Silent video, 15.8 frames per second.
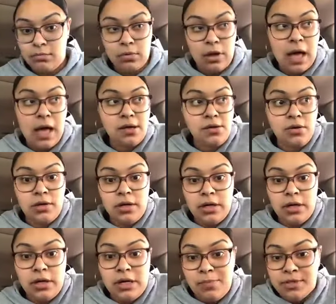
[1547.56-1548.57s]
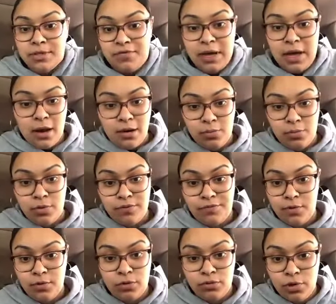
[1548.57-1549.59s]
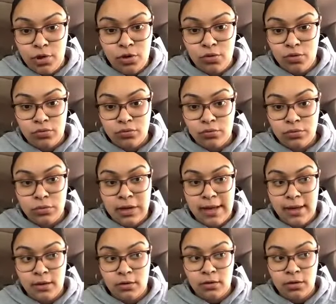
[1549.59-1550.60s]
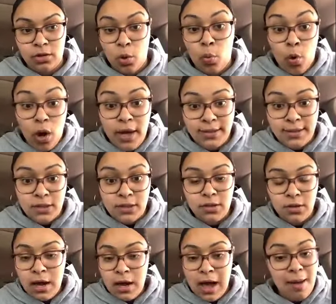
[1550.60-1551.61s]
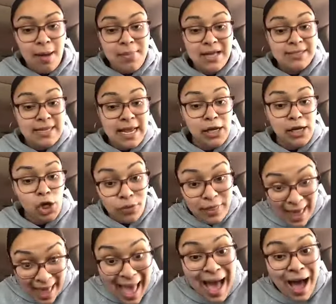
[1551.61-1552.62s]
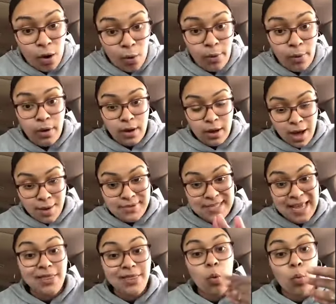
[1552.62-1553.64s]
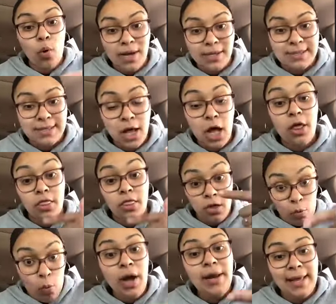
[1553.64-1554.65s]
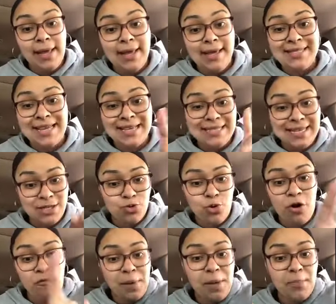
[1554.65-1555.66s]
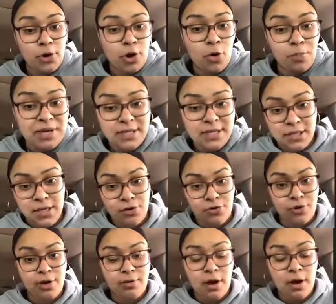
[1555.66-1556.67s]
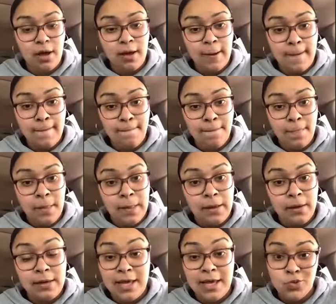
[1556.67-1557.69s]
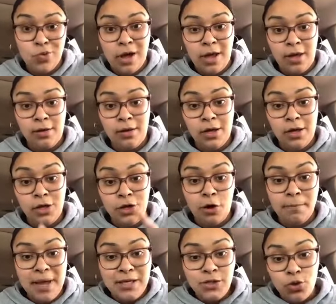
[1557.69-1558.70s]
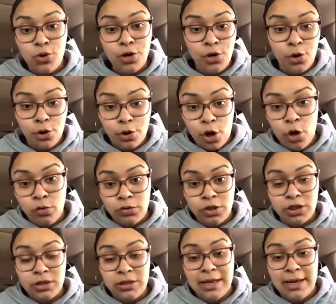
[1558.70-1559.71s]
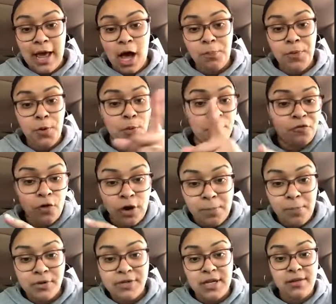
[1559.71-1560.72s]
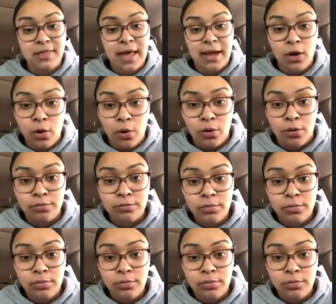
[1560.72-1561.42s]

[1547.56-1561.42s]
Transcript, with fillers: how are you going to keep yourself accountable if you don't know like the what? I'm not saying know the how. I'm saying the what. The what is it takes 12 people to go P600. Guess what? Your mentor, your coach can help you with 40% of that goal.